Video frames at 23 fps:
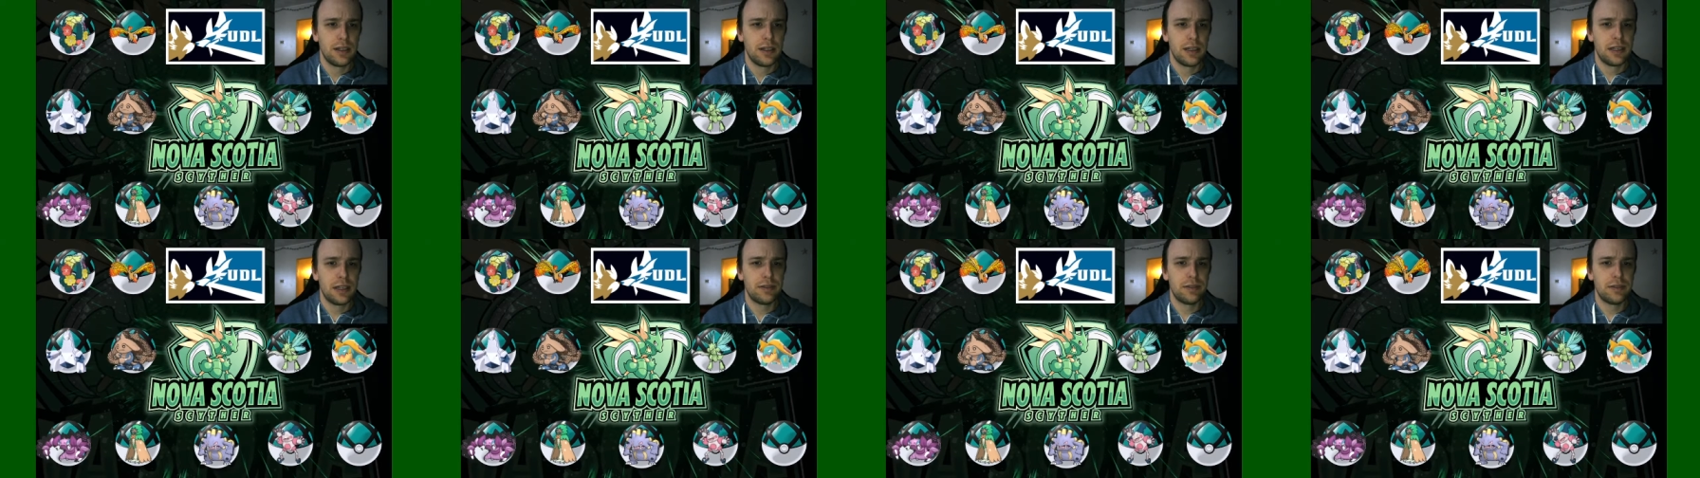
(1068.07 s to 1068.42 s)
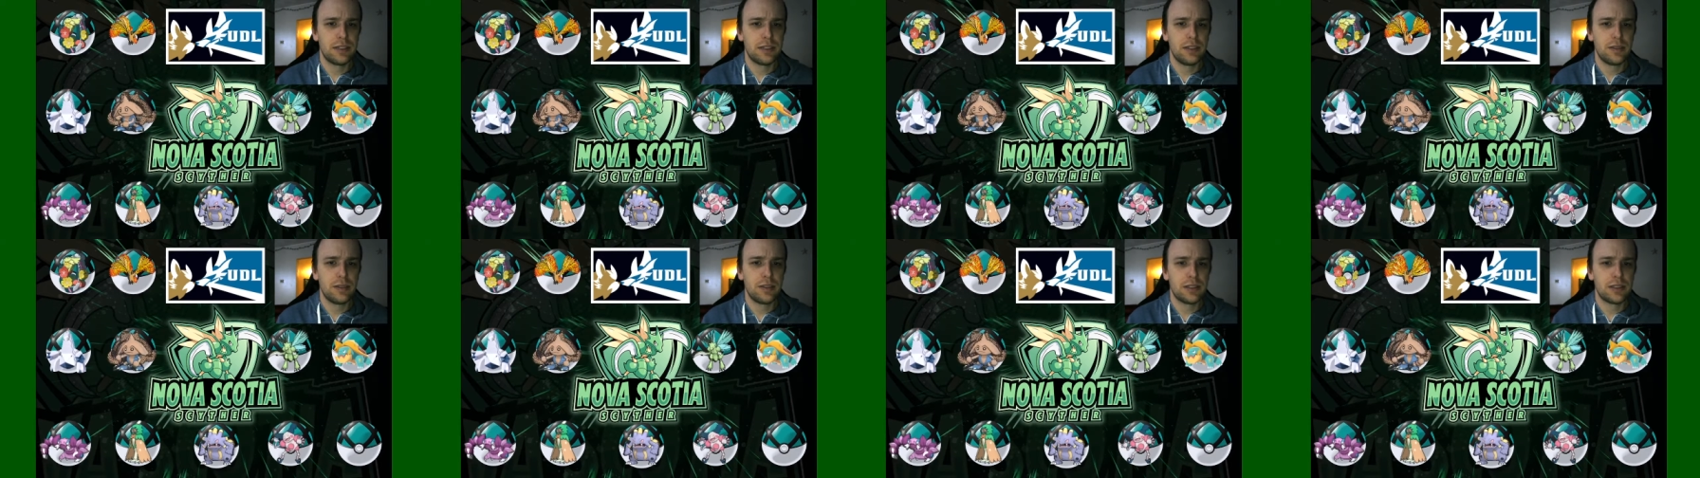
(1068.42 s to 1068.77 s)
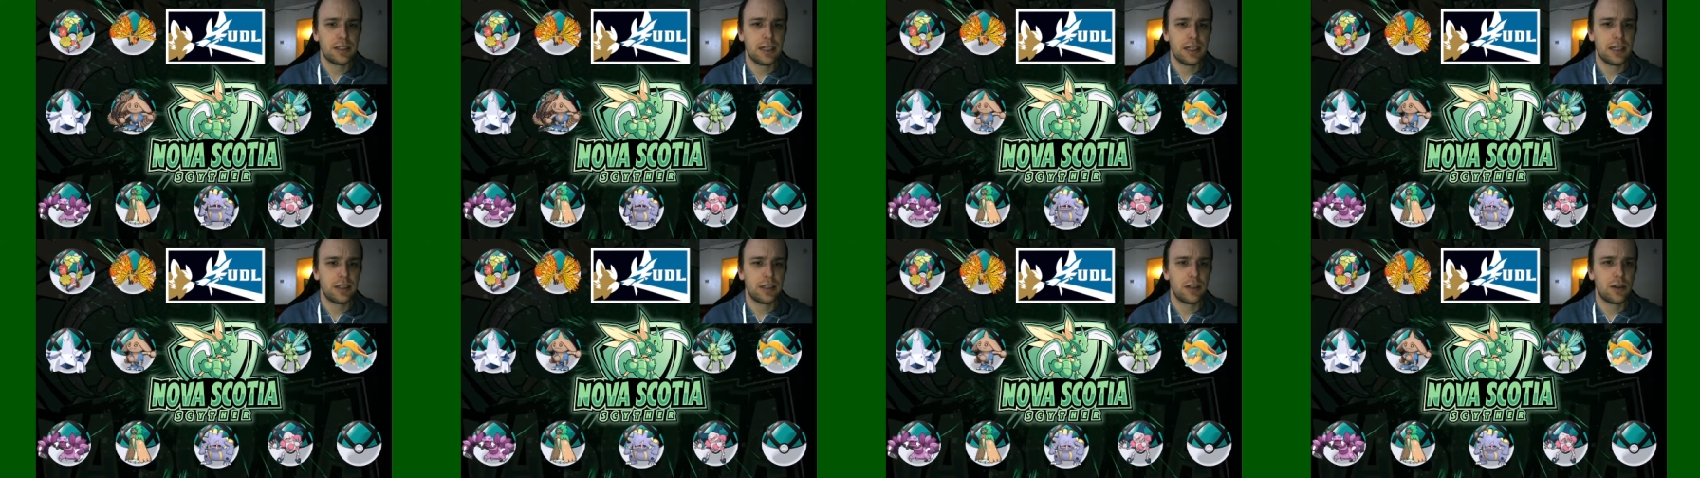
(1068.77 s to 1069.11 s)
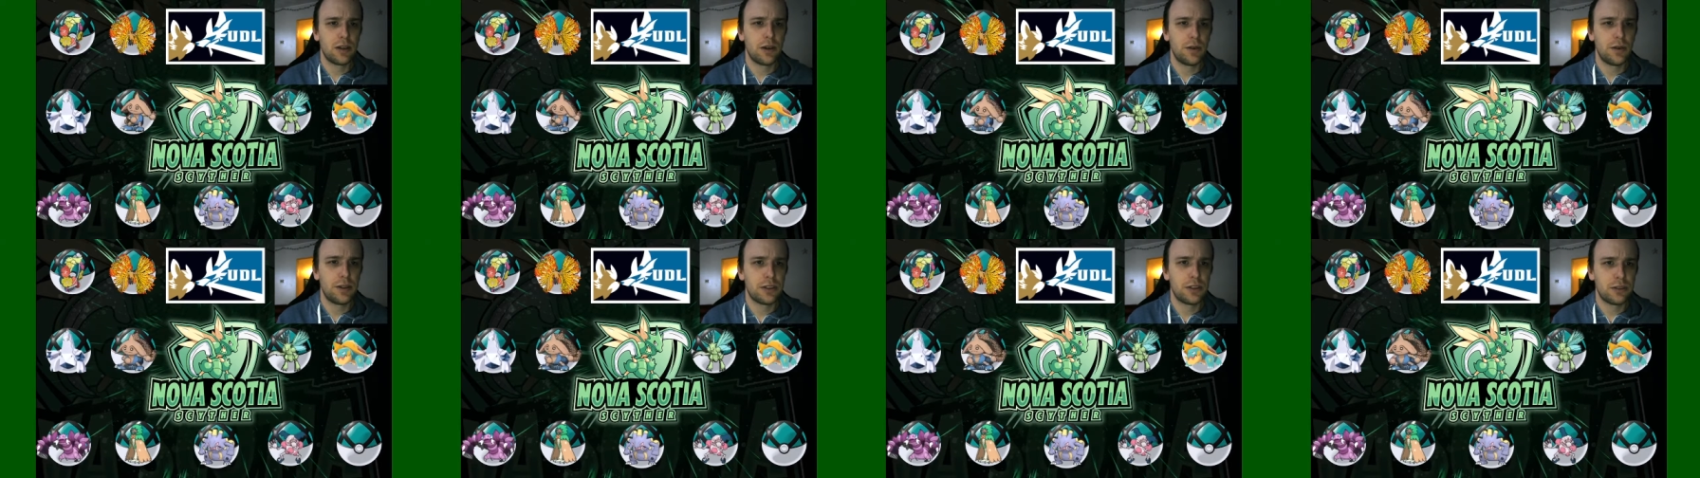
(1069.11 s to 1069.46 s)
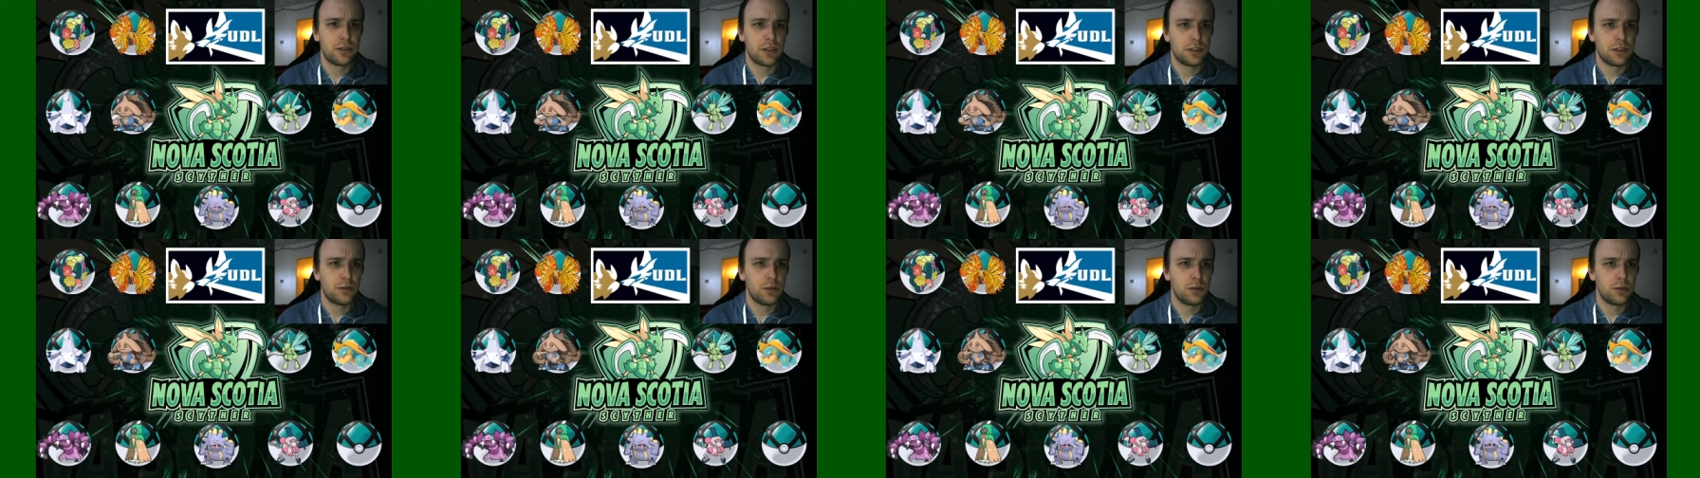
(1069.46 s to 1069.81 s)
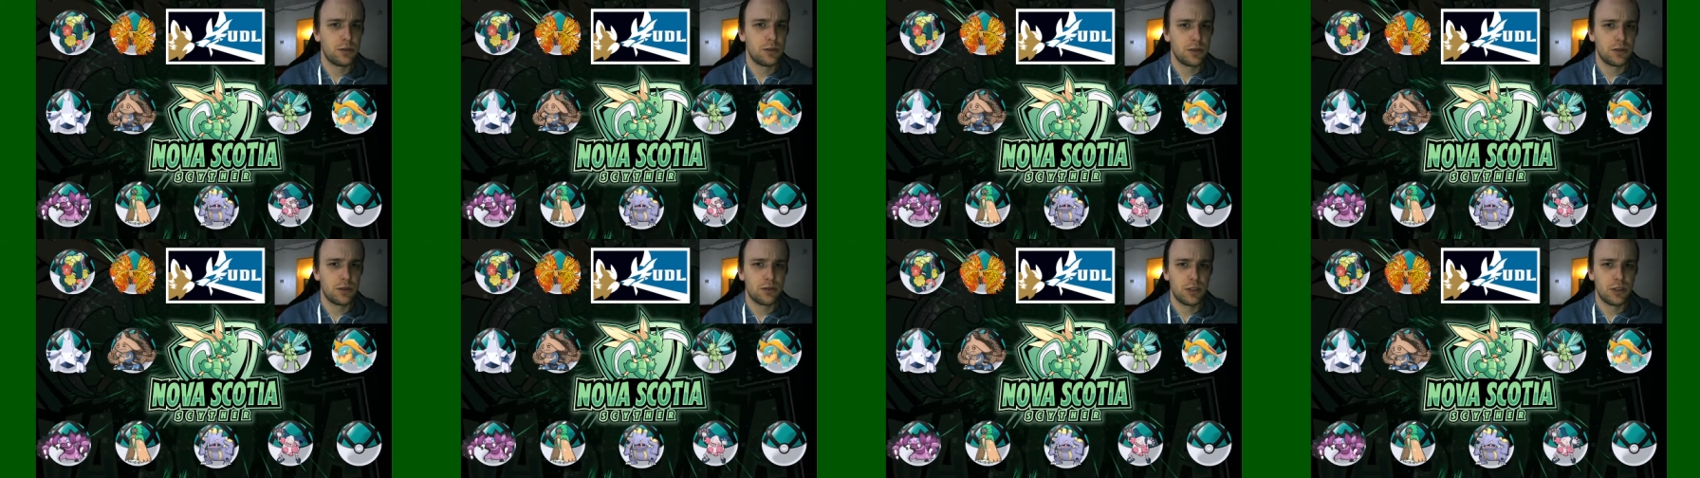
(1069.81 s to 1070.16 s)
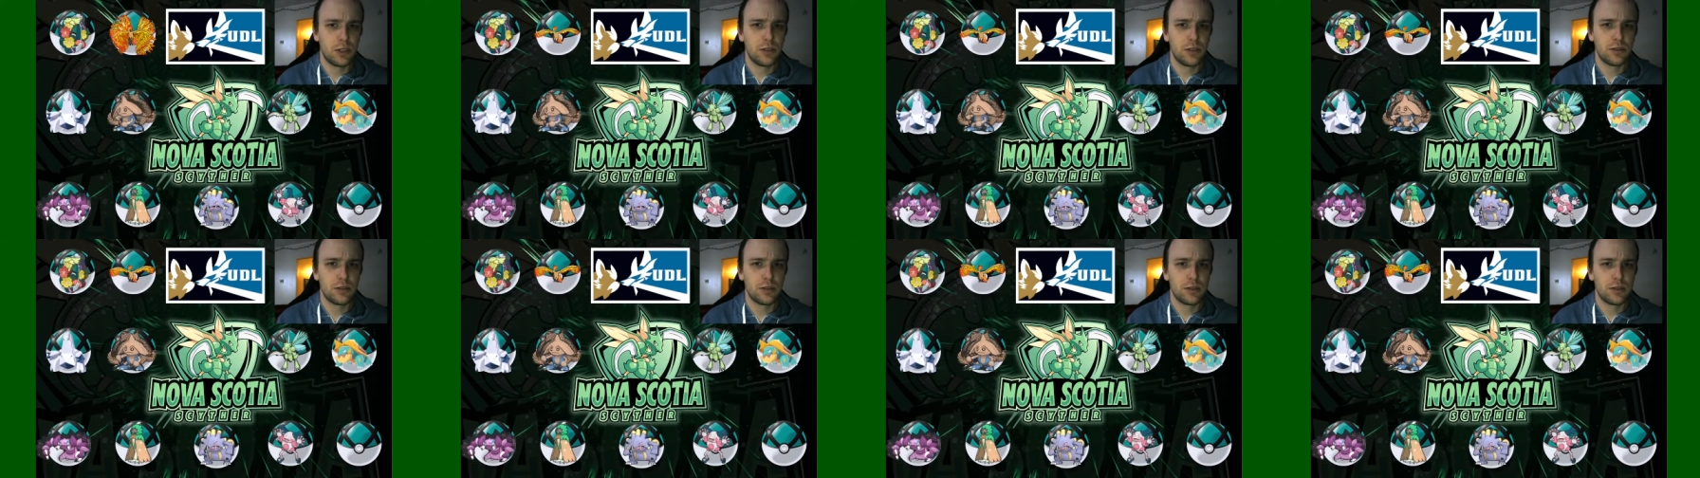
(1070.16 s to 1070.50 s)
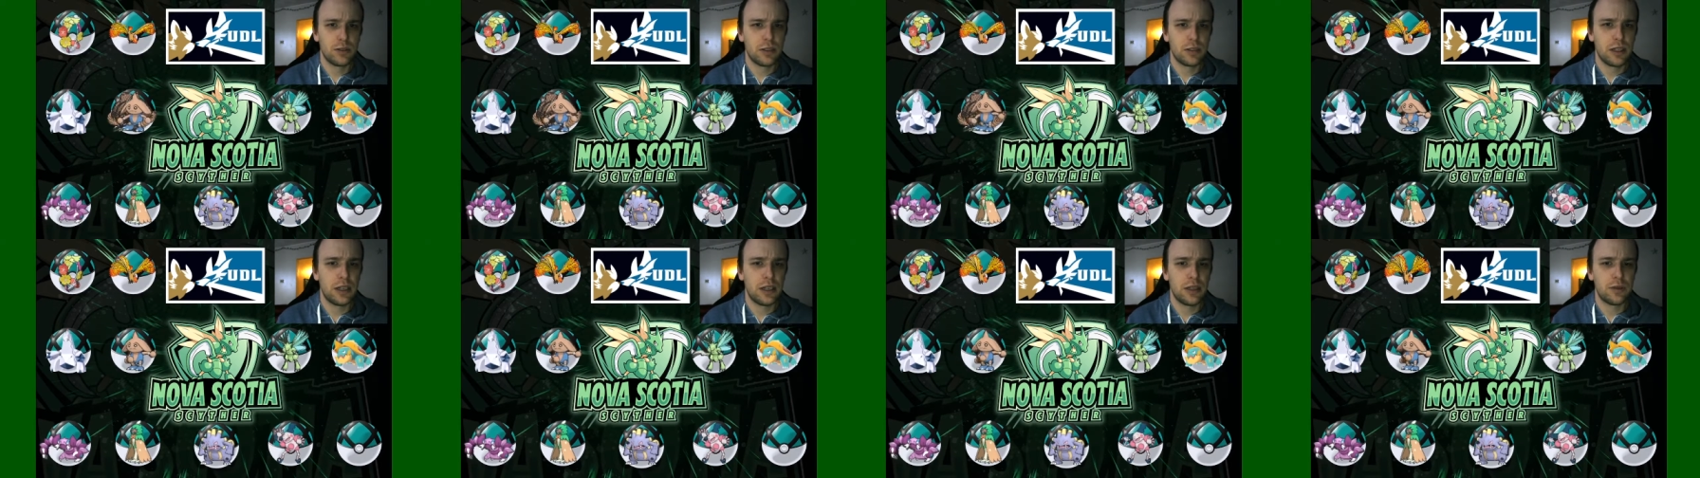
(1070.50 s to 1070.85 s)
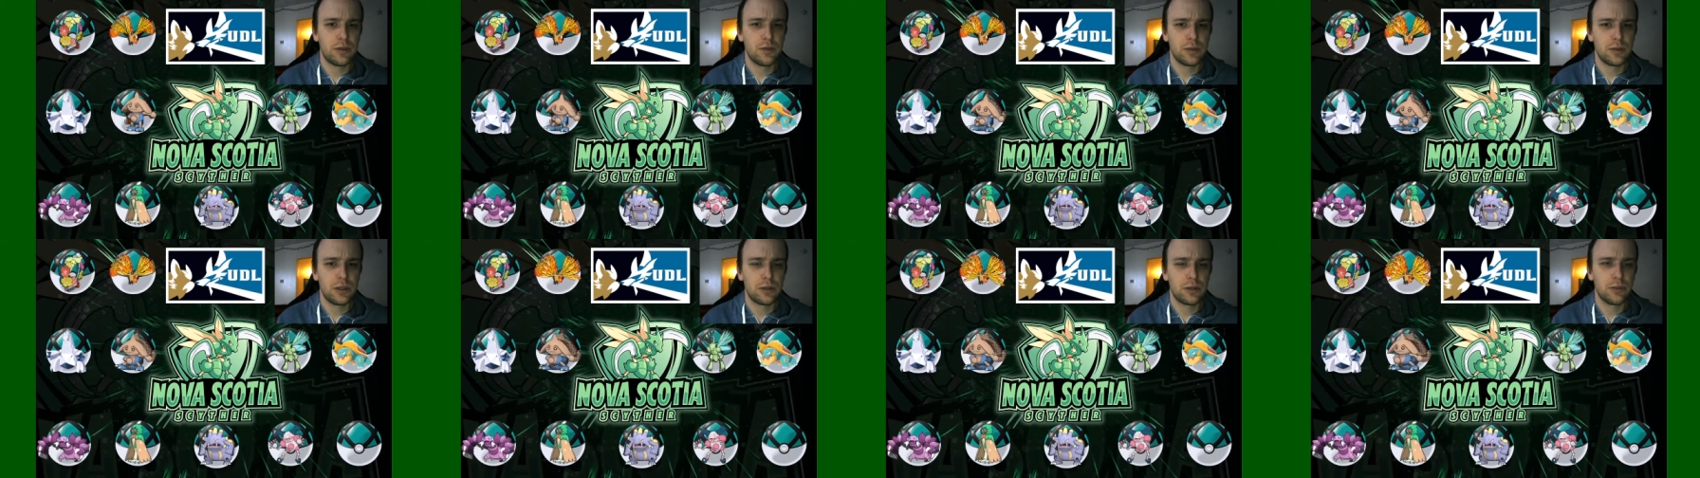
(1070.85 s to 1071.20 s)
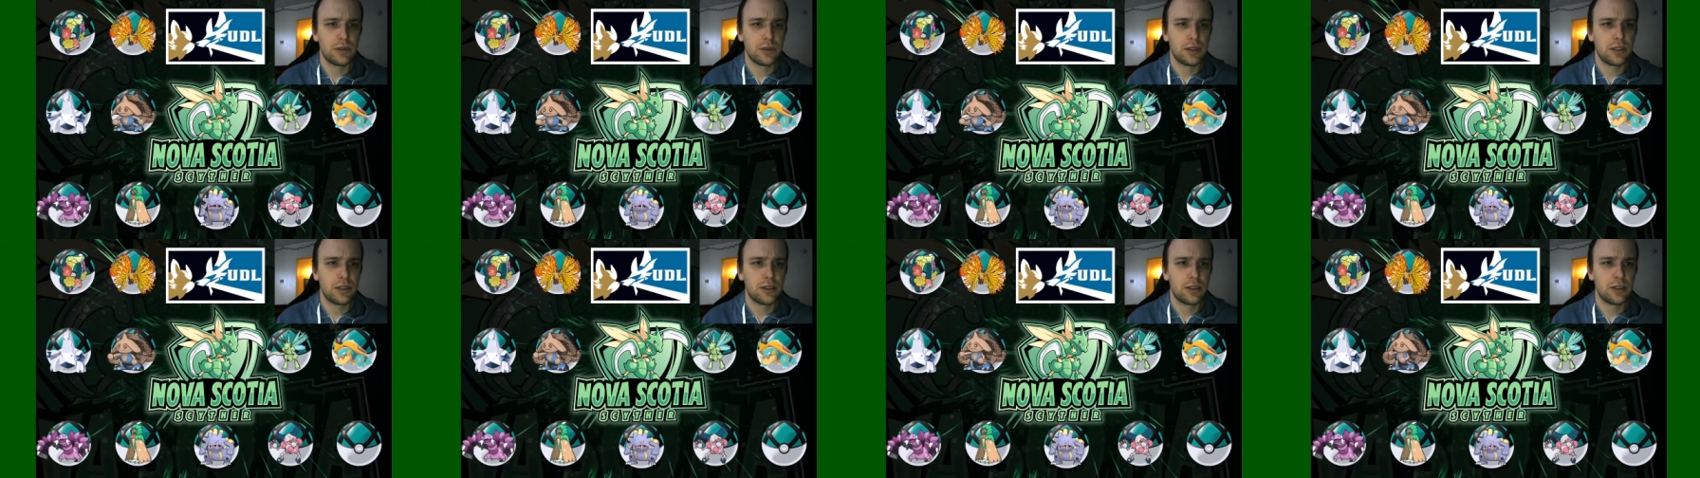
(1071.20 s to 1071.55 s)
if we do decide to go in the Trick Room route, with the two